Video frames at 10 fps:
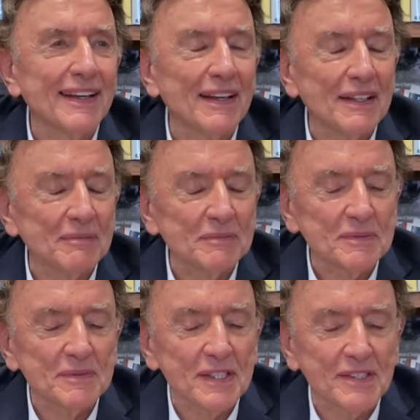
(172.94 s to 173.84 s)
uh,
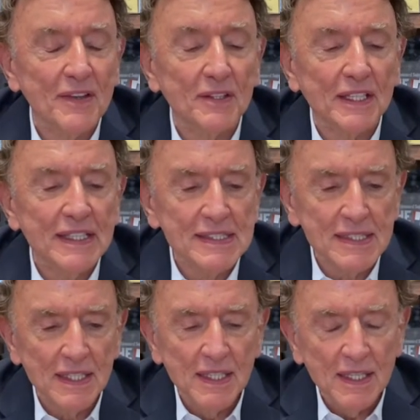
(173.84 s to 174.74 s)
to say the
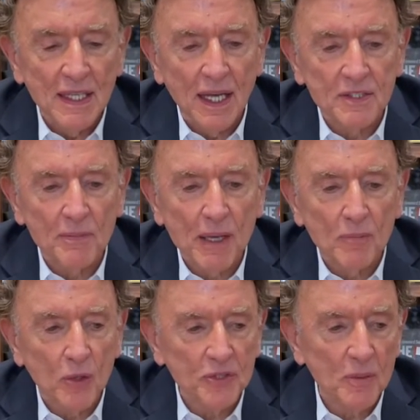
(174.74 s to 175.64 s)
least. I spent
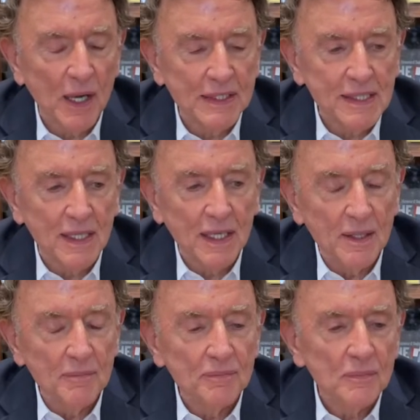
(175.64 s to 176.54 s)
most of my
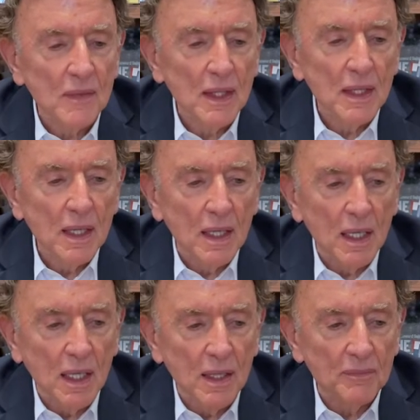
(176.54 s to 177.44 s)
time
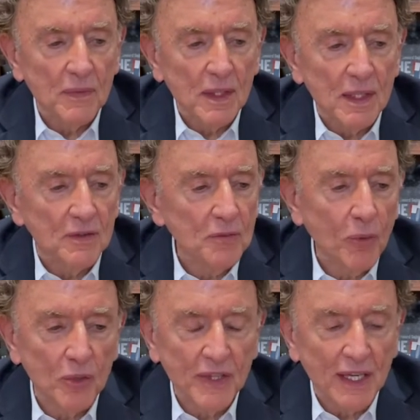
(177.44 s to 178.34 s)
um, in
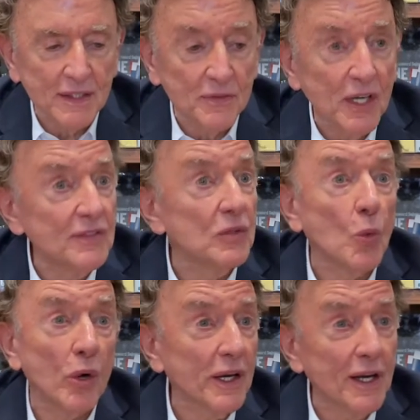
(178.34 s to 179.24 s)
sports activities and
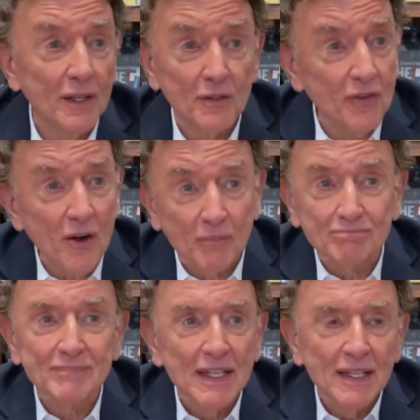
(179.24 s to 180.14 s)
working on the farm.
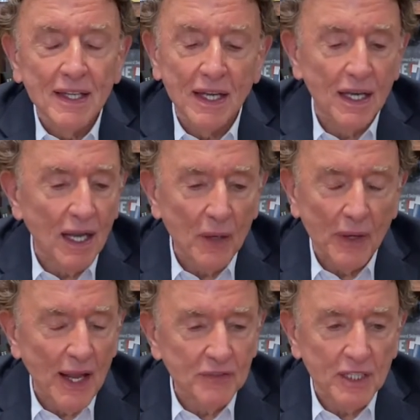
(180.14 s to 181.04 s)
Uh, I would
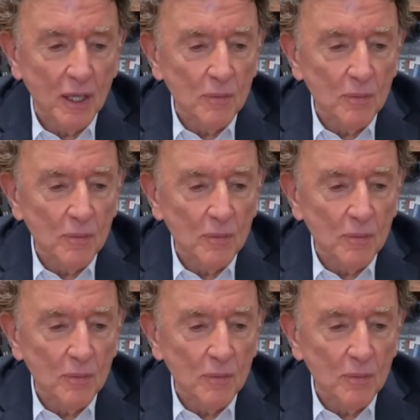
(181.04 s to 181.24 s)
have to come